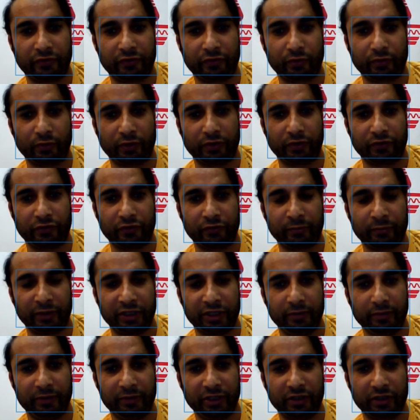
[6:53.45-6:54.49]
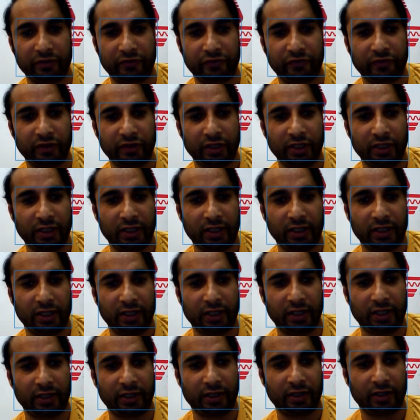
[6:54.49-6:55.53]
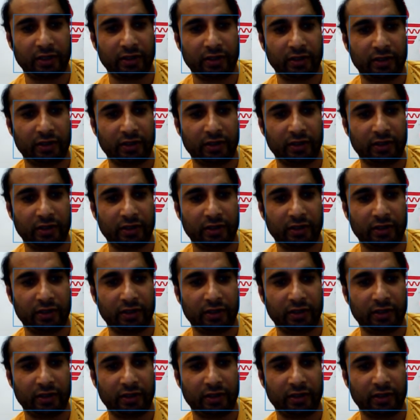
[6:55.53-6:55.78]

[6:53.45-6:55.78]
storage is my EBS, and